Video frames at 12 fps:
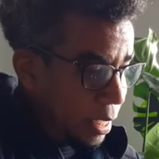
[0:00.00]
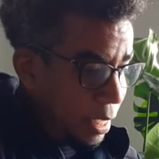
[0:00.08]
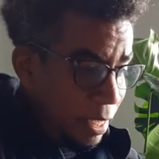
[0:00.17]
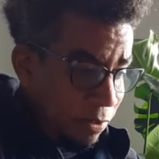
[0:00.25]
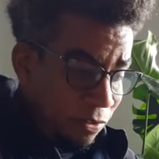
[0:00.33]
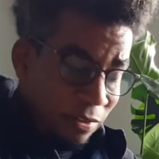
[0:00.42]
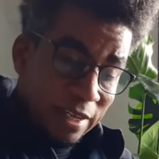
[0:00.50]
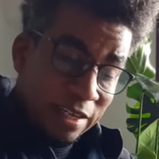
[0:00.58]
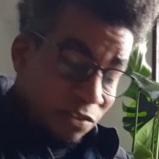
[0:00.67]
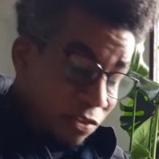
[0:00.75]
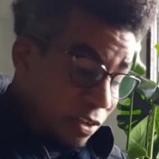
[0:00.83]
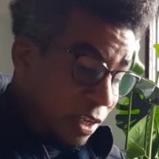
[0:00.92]
It's
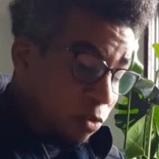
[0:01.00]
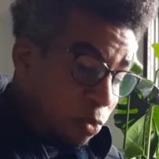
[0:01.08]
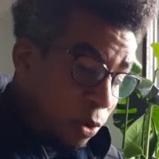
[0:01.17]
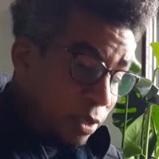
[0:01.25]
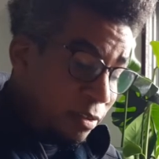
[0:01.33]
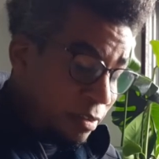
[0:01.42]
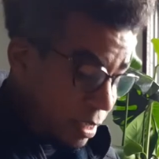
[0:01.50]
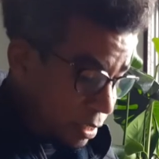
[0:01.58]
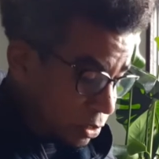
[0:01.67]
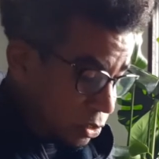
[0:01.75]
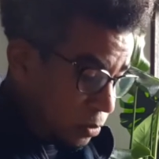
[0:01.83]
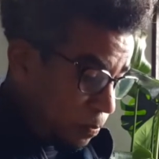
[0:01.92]

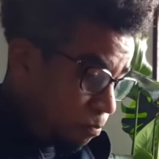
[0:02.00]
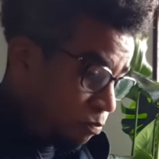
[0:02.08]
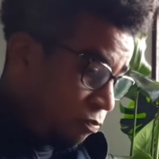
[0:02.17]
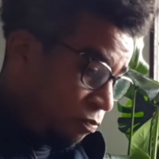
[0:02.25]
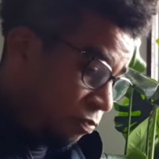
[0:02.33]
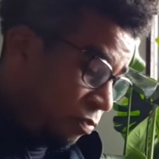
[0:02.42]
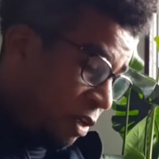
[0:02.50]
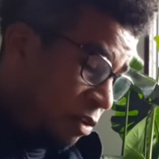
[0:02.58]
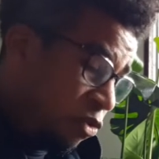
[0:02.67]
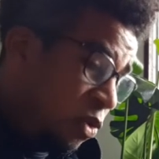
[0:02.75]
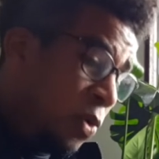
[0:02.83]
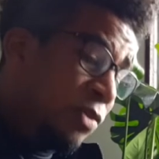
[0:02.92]
6.6.
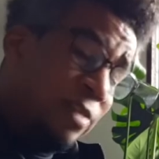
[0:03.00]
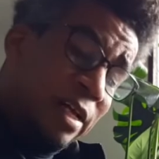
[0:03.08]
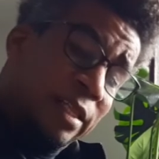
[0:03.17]
So it's a